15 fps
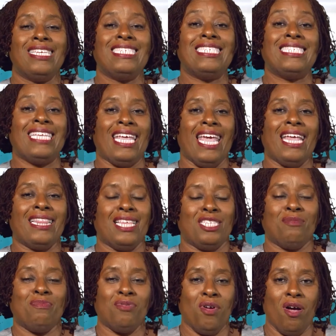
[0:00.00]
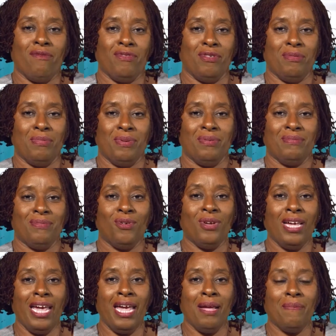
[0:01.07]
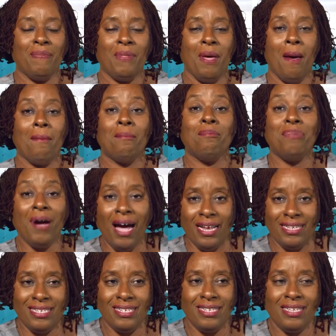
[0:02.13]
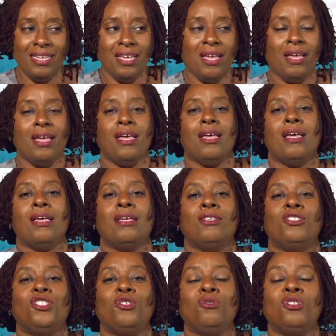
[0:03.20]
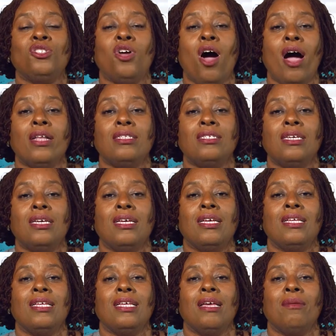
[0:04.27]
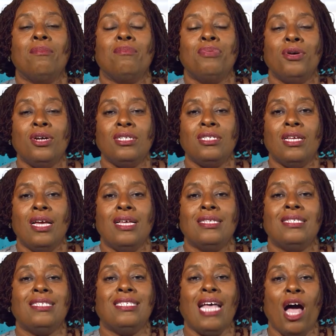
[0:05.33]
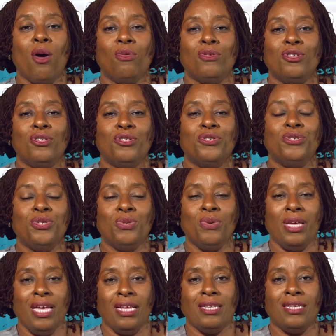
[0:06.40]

saying this proverb, okay? But do not put sound to it.